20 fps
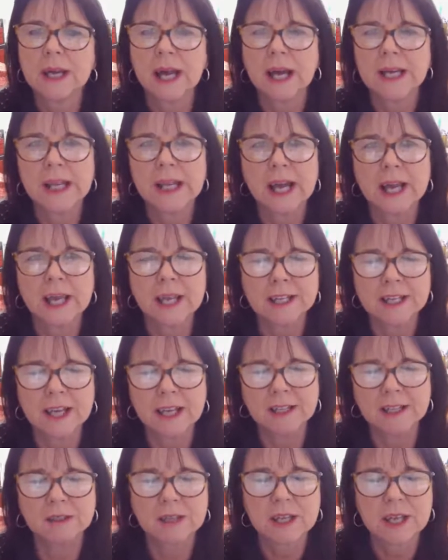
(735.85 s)
And
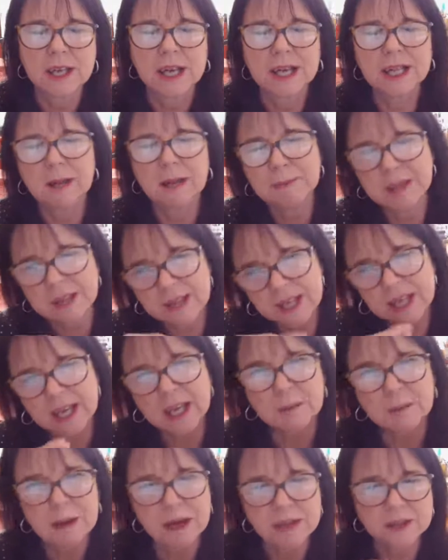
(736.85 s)
I've been
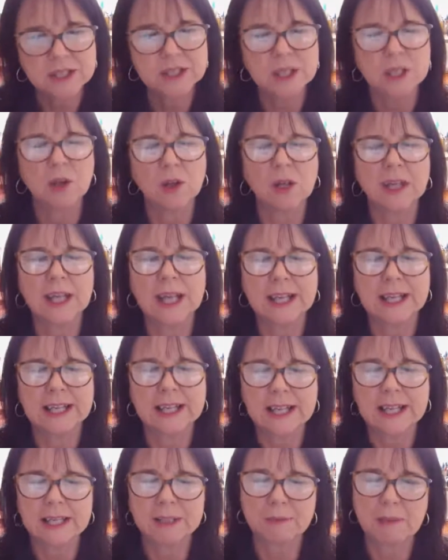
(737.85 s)
thinking about this a lot
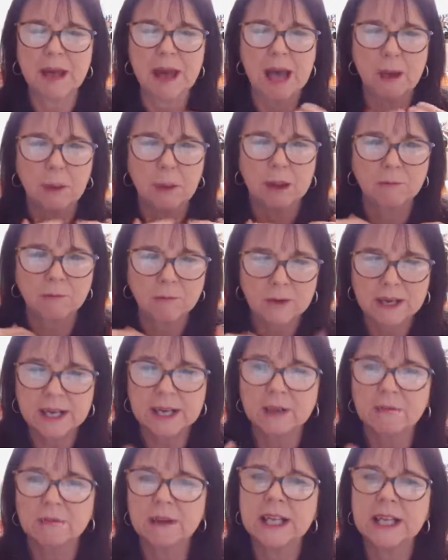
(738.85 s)
lately, and about how I
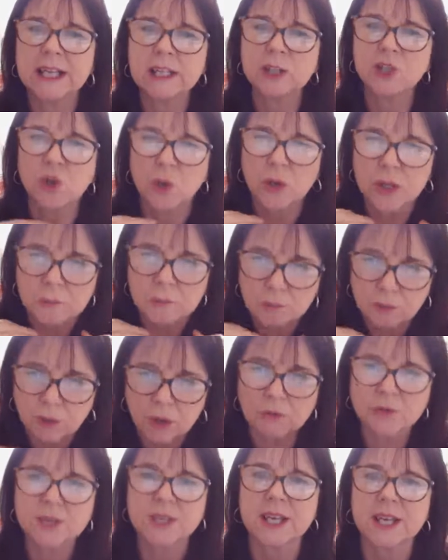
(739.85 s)
really, really enjoy the
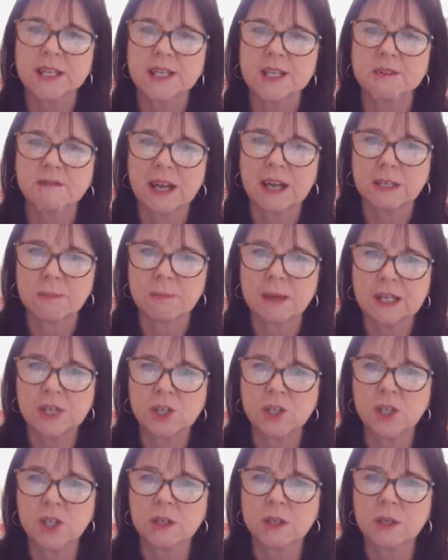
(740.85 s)
process of
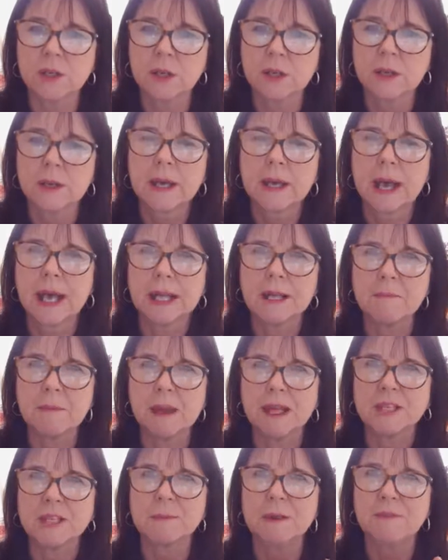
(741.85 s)
animation, and it
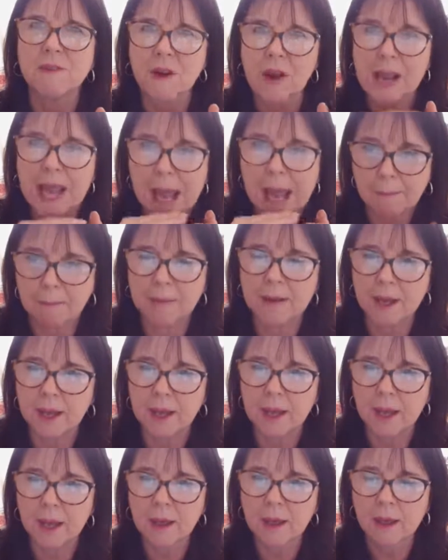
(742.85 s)
makes me very
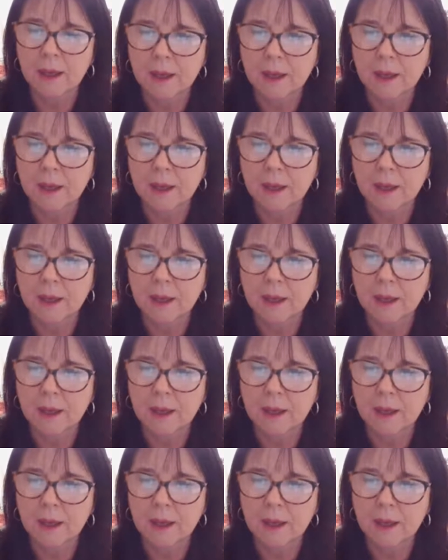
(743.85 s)
happy.